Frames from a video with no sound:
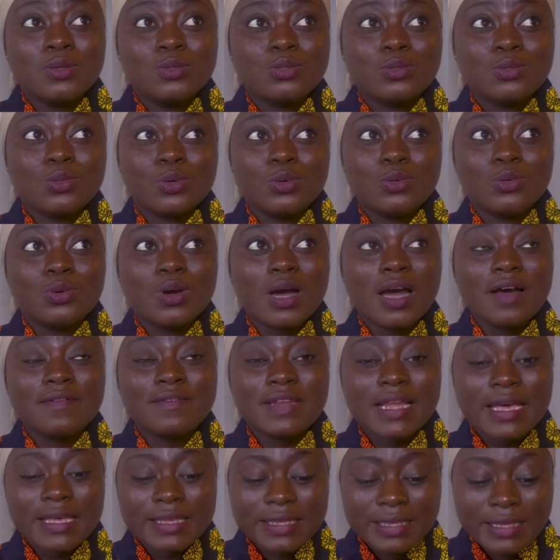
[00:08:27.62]
So you have
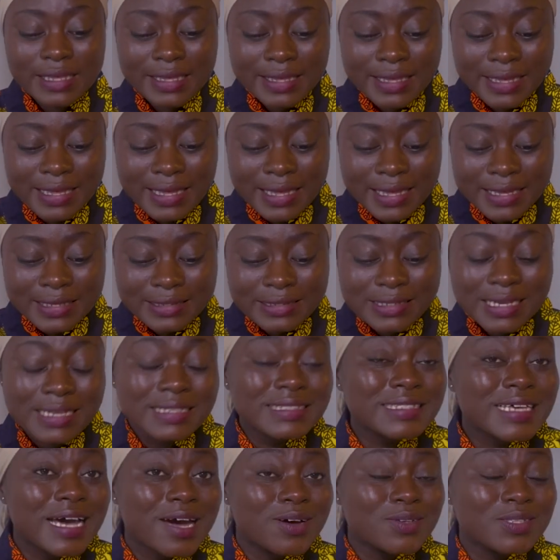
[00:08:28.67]
like
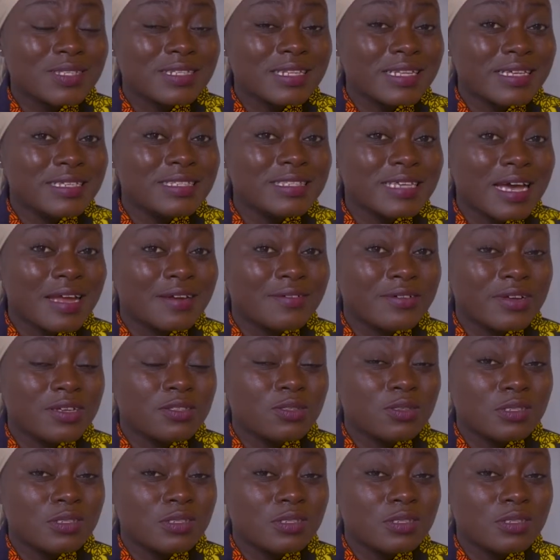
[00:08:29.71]
ten thousand eight hundred